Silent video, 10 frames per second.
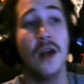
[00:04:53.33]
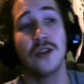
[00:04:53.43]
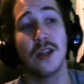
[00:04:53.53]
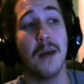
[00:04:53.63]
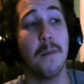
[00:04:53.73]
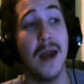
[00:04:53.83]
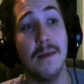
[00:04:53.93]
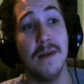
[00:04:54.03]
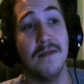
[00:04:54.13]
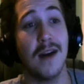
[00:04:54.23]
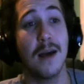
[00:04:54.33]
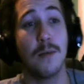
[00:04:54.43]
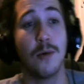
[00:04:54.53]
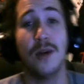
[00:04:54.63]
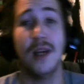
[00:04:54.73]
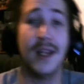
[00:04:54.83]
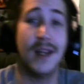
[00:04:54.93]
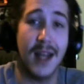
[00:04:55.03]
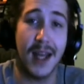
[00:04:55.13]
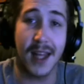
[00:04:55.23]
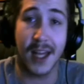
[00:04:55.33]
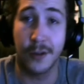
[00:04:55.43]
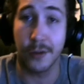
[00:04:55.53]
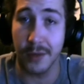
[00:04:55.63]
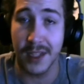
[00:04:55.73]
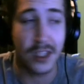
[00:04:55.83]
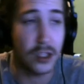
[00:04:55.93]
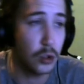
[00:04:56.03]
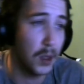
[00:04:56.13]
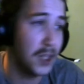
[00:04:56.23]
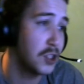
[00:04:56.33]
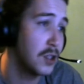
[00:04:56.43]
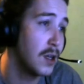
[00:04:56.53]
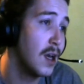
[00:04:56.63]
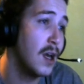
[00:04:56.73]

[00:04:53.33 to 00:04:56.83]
So that may be viable in a like 3 situation.